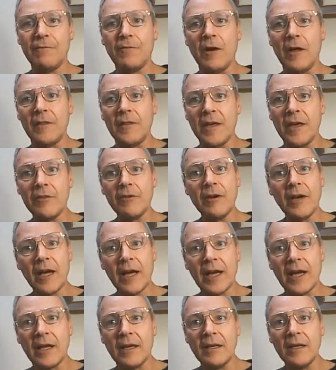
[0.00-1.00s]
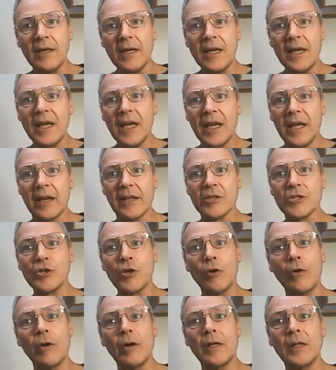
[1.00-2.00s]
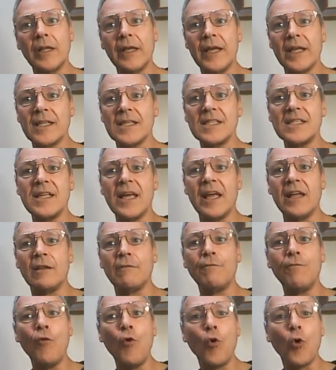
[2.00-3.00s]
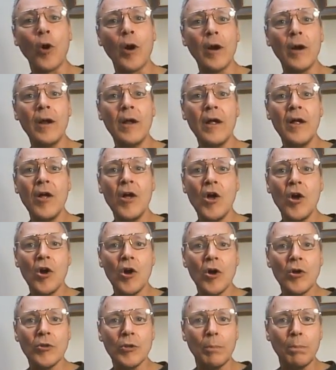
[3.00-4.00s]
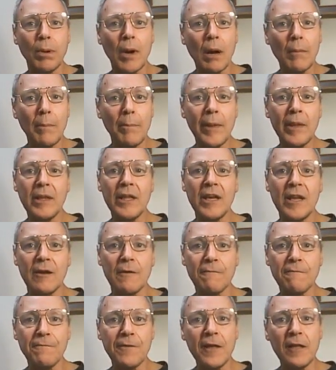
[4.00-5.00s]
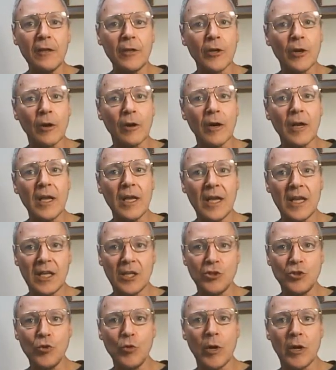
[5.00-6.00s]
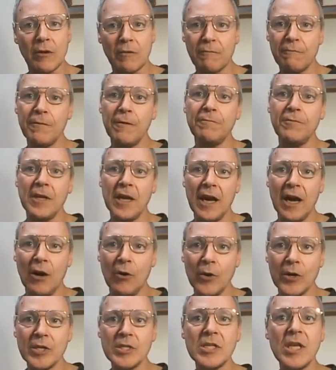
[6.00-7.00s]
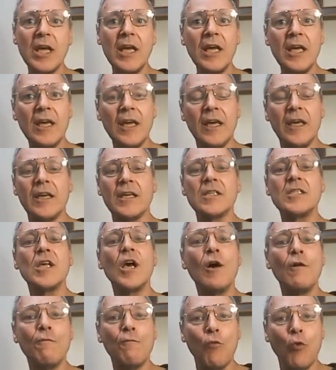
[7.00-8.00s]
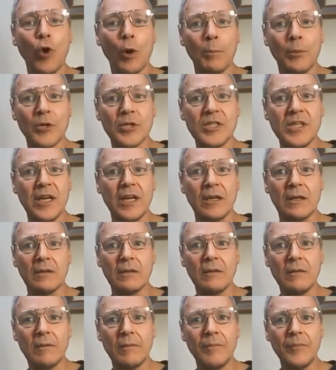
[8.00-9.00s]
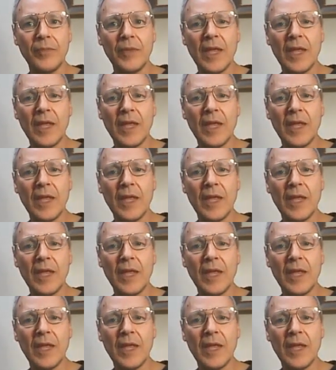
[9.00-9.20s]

If, on the other hand, it is currently in state 4, the probability of failure in 250 hours is 4%.